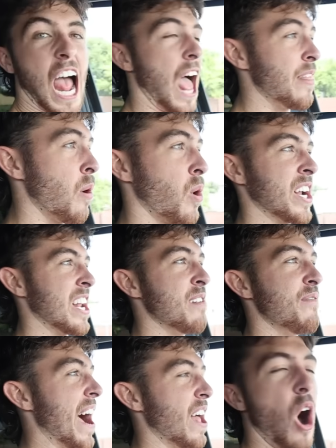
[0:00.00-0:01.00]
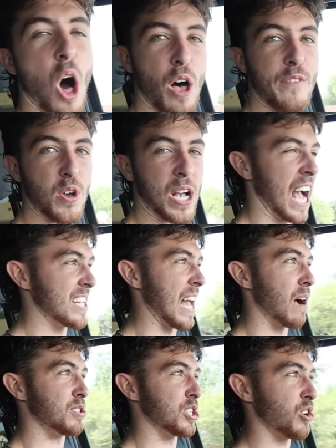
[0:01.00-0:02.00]
then we're gonna invite all of you guys
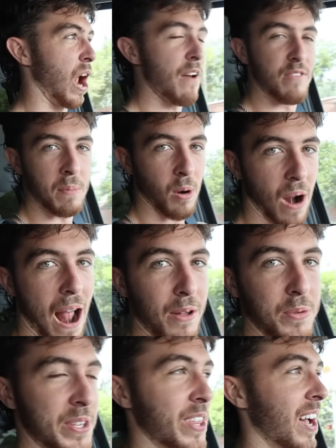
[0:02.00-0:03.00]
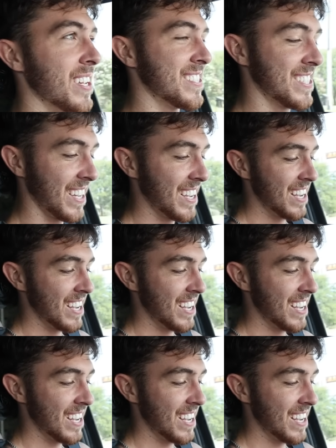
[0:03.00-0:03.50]
out to drive them around with us.